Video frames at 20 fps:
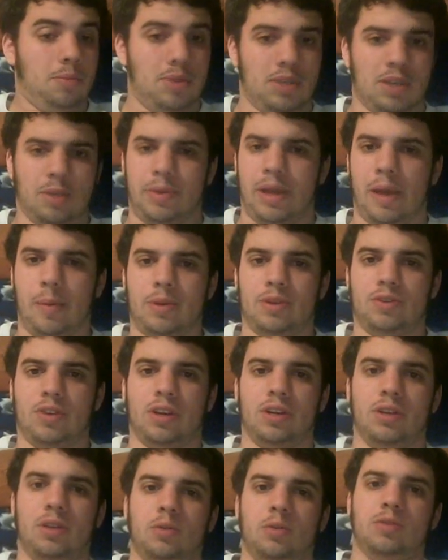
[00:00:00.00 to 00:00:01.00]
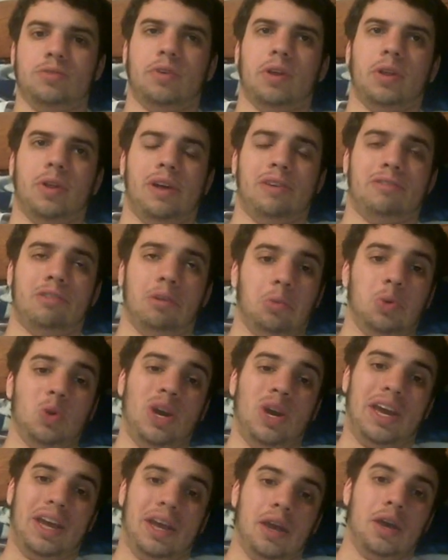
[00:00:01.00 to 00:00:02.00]
something I've been trying to do is follow
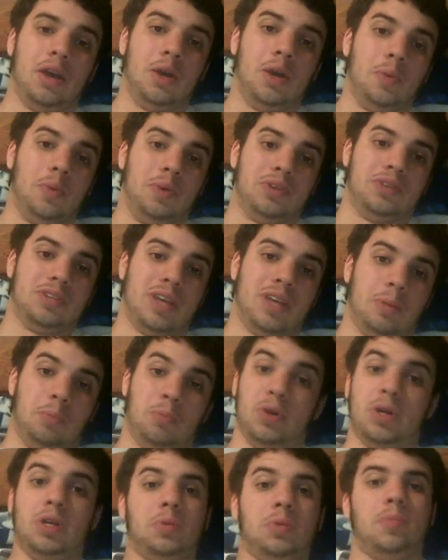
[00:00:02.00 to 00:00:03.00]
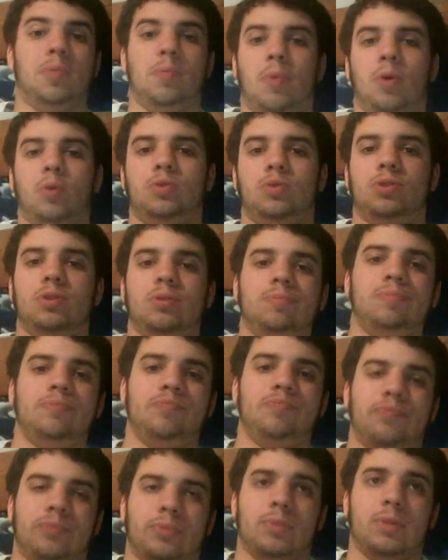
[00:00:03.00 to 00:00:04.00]
FWA, which is a British promotion.
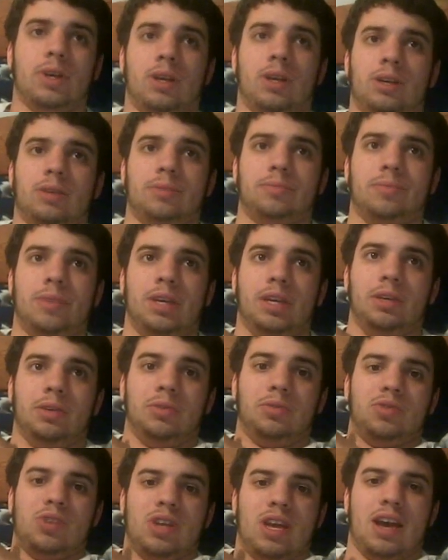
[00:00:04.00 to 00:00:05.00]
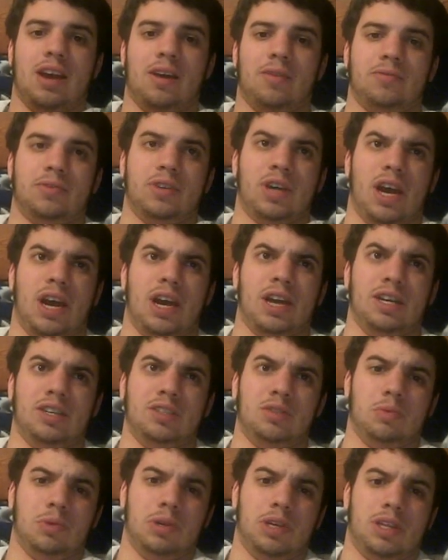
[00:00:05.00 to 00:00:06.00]
It used to have
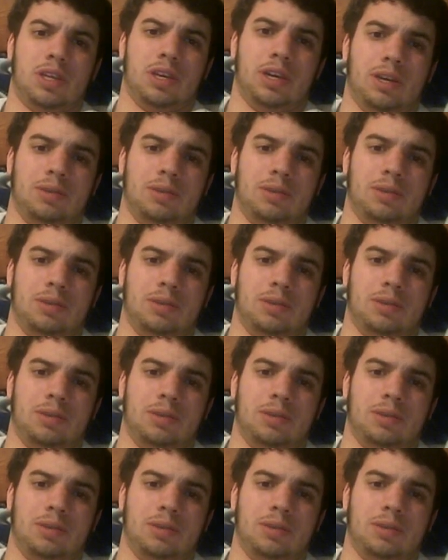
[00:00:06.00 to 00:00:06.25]
ties with